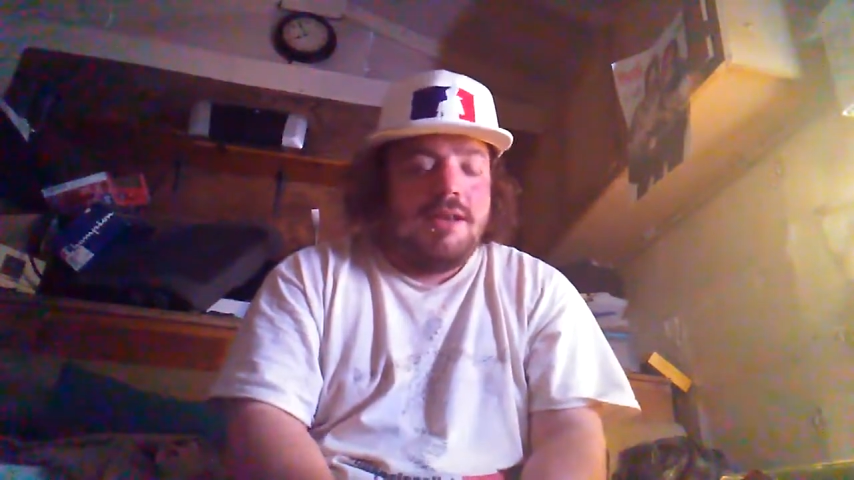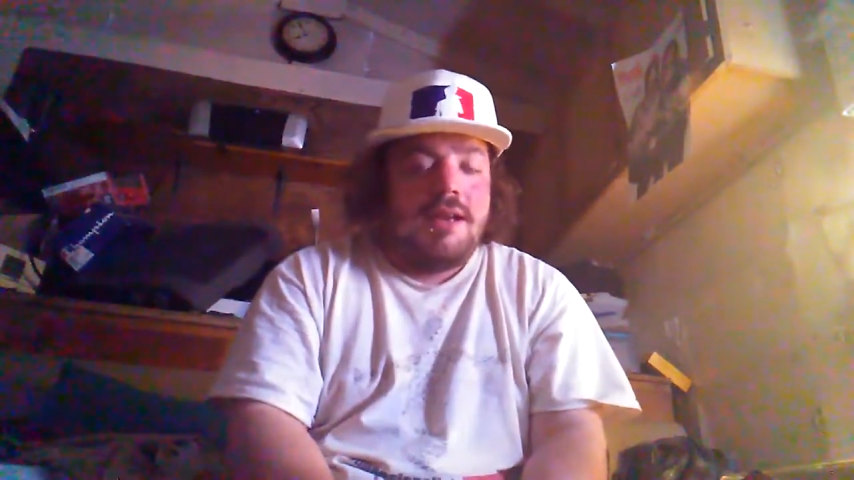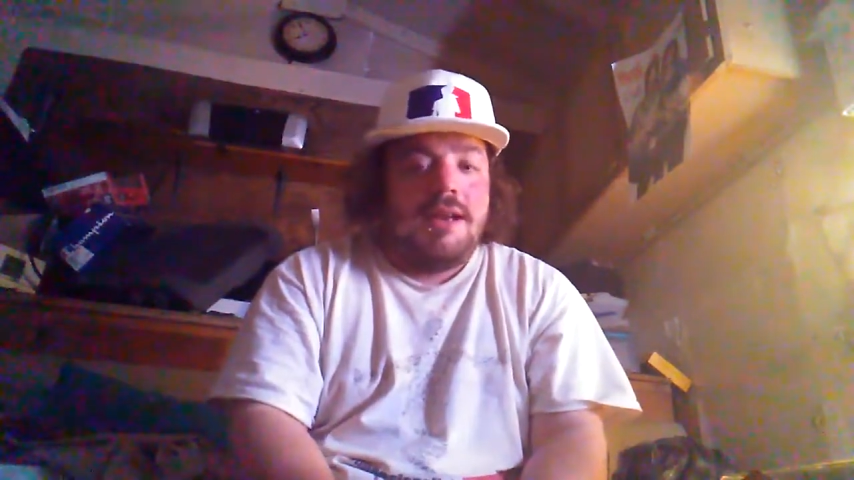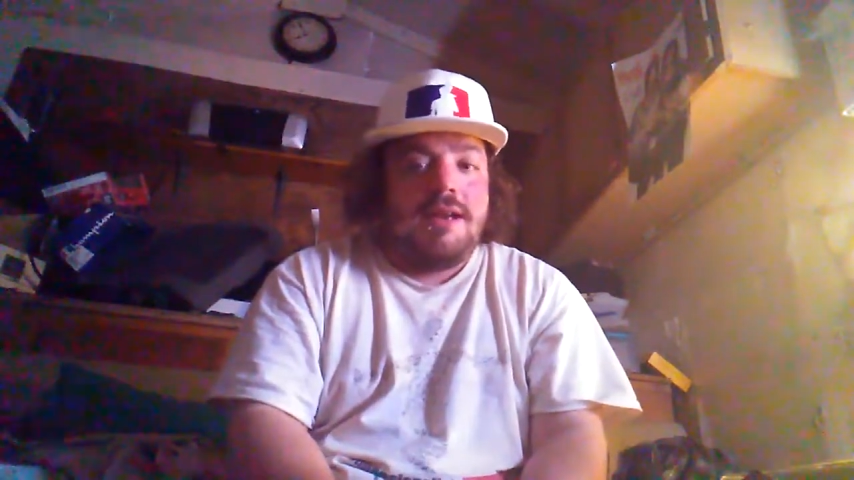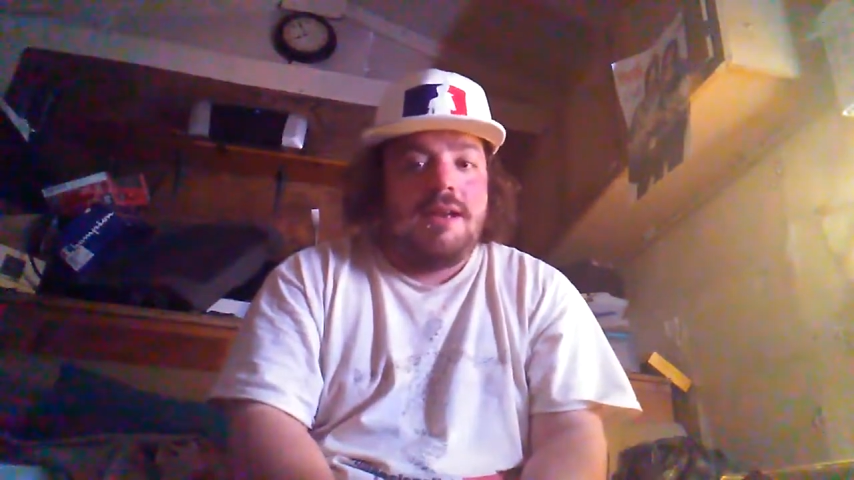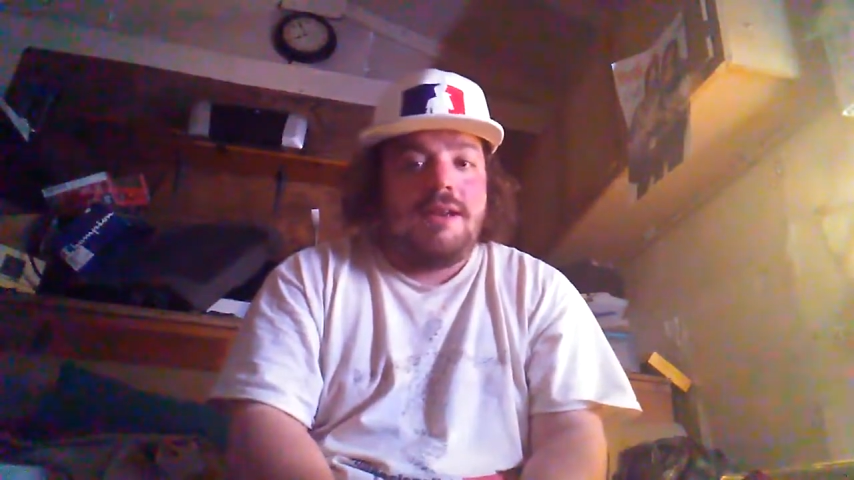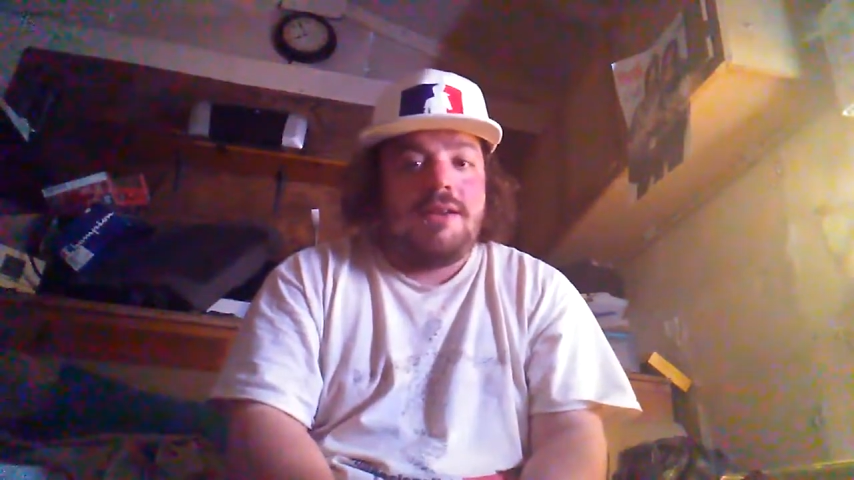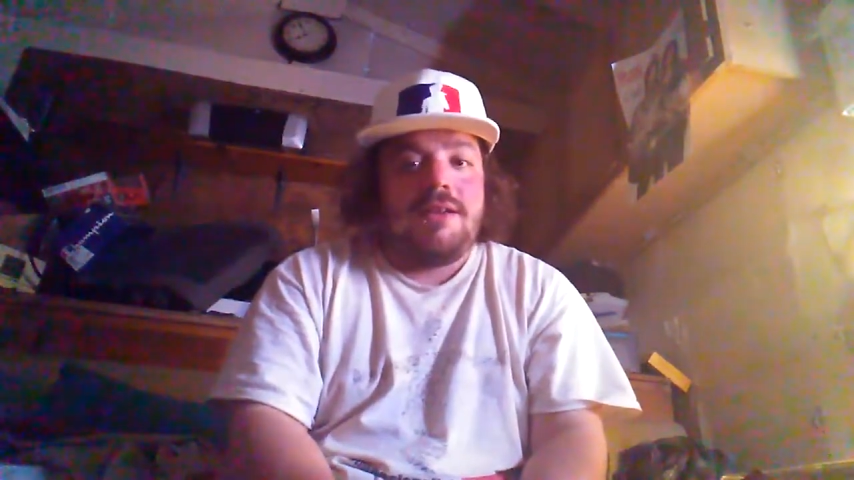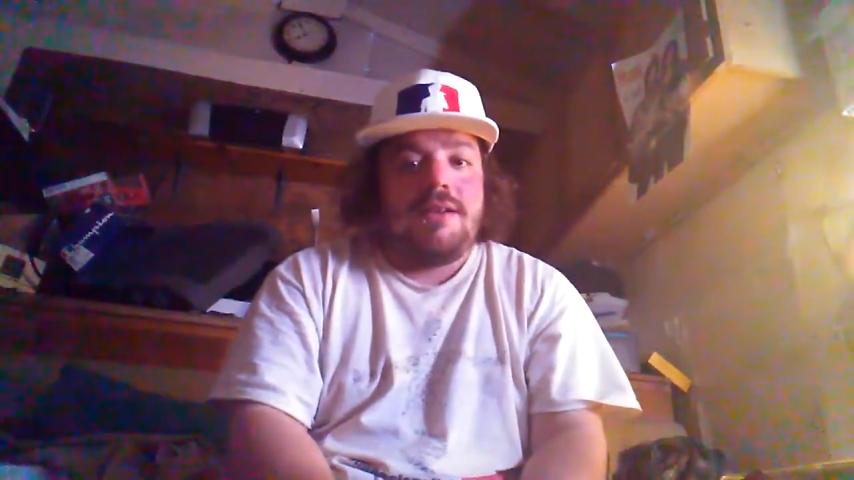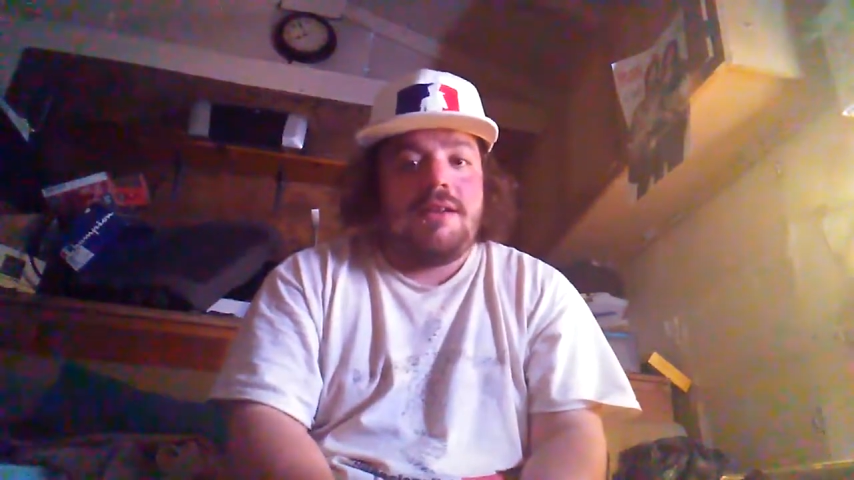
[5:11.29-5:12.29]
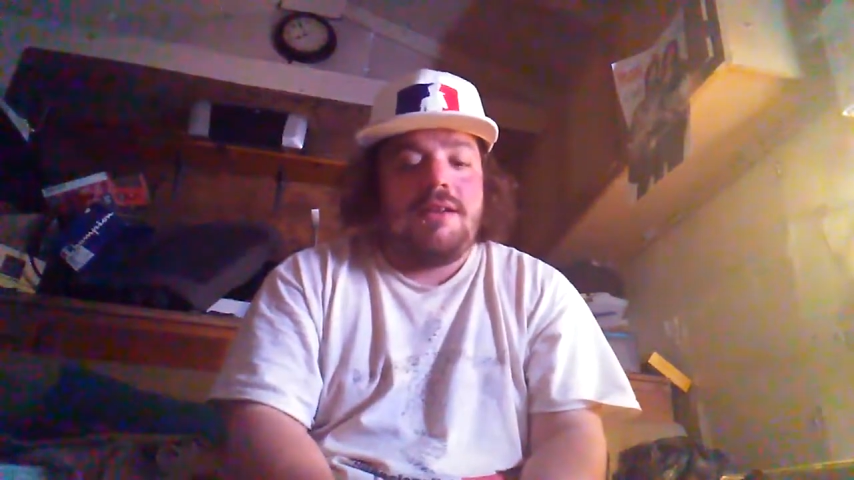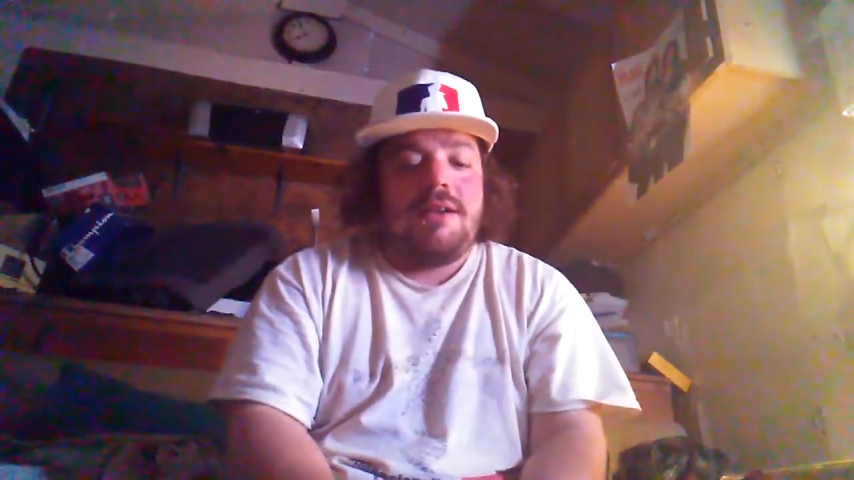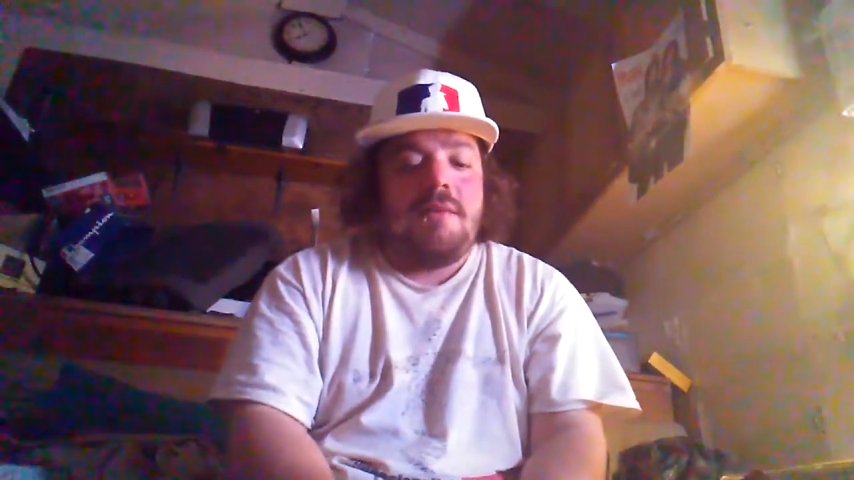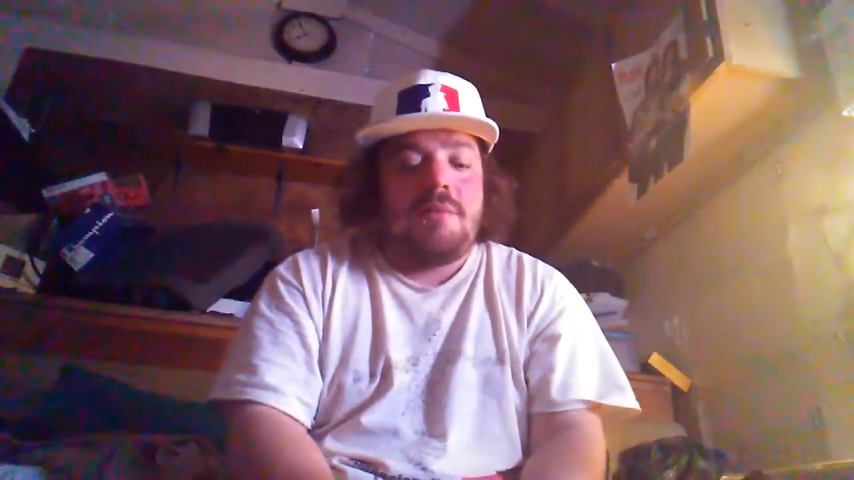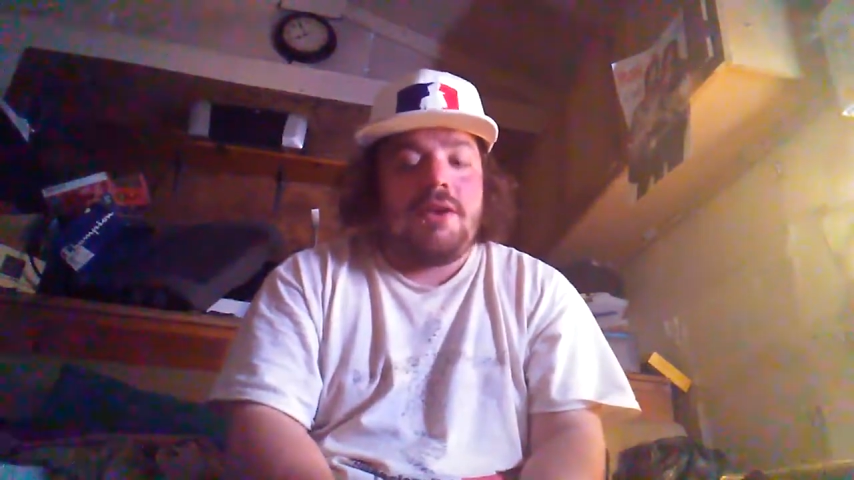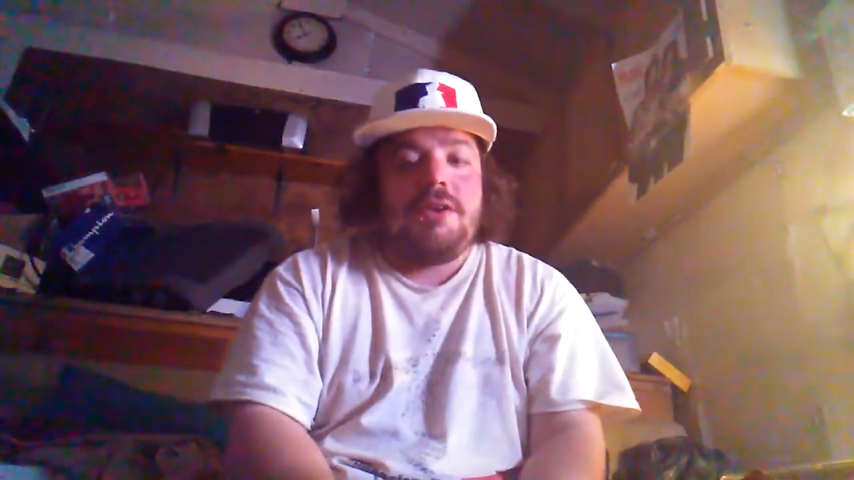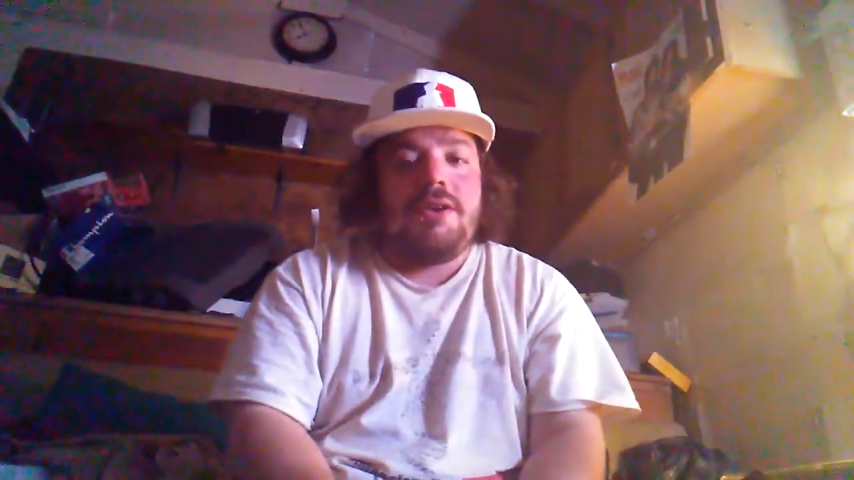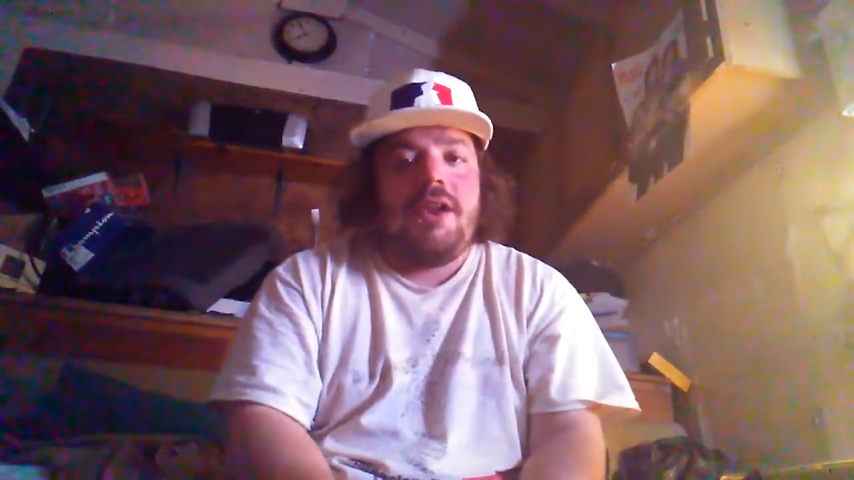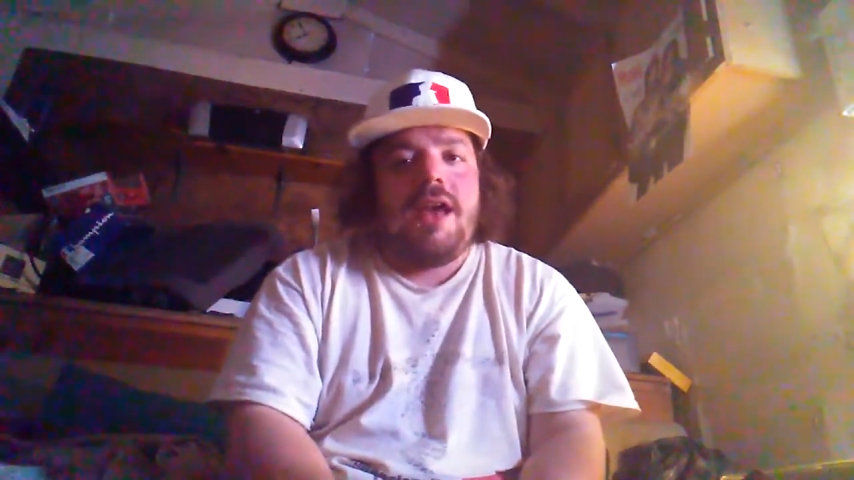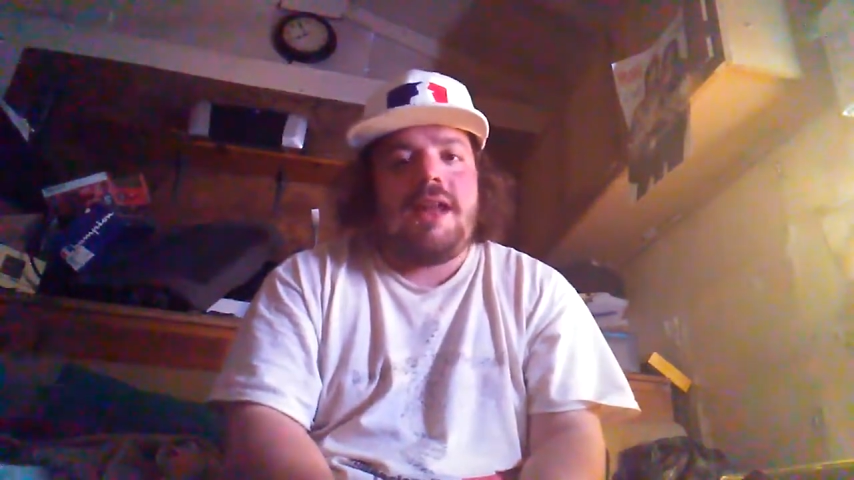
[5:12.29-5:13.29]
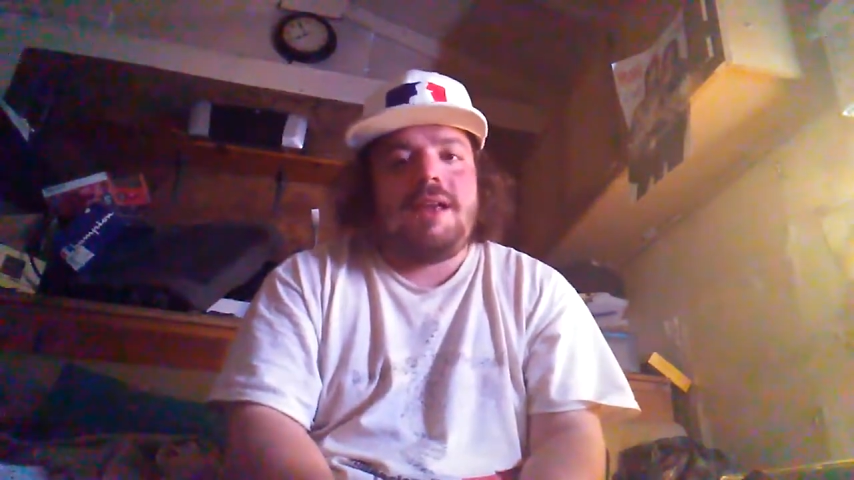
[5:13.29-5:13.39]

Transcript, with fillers: And I'm pretty good at